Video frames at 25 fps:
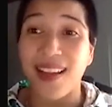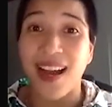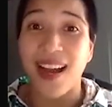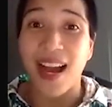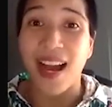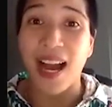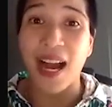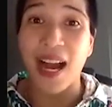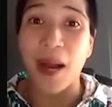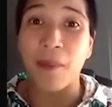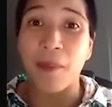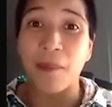
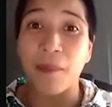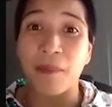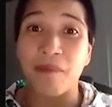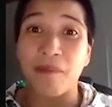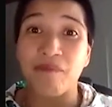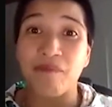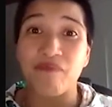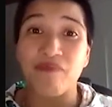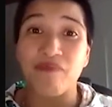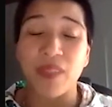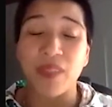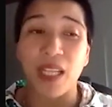um,
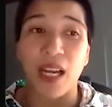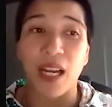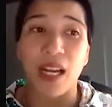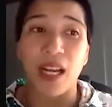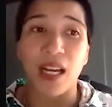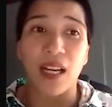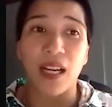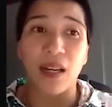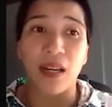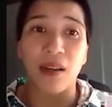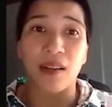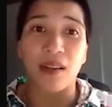
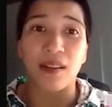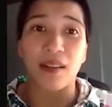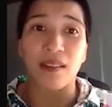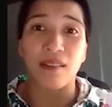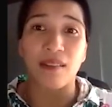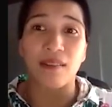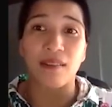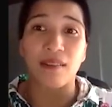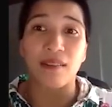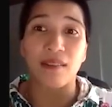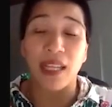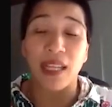uh,
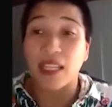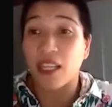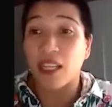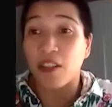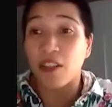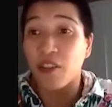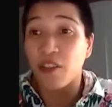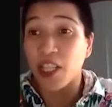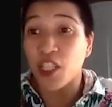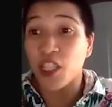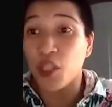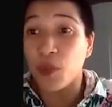they can
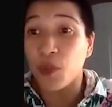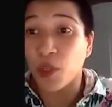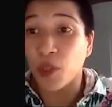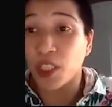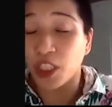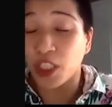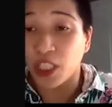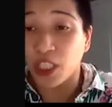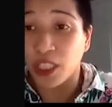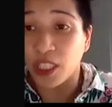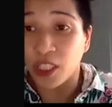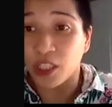reach more
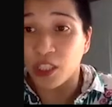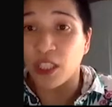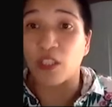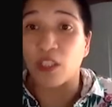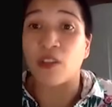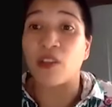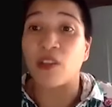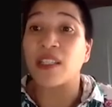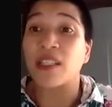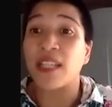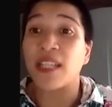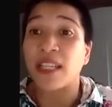children
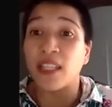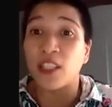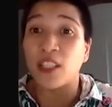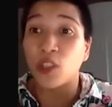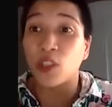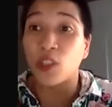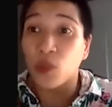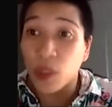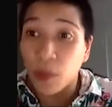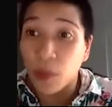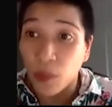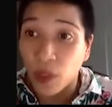and they can
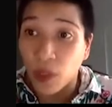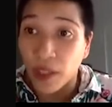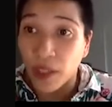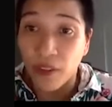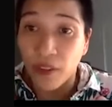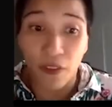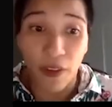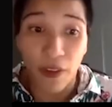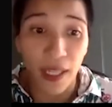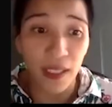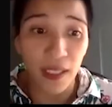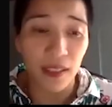do it more
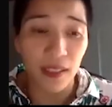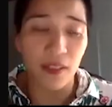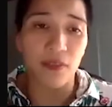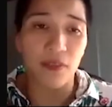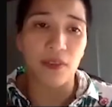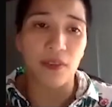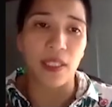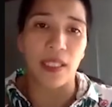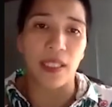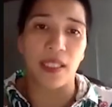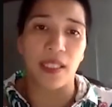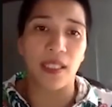
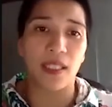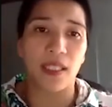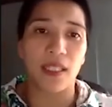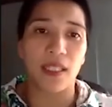effectively.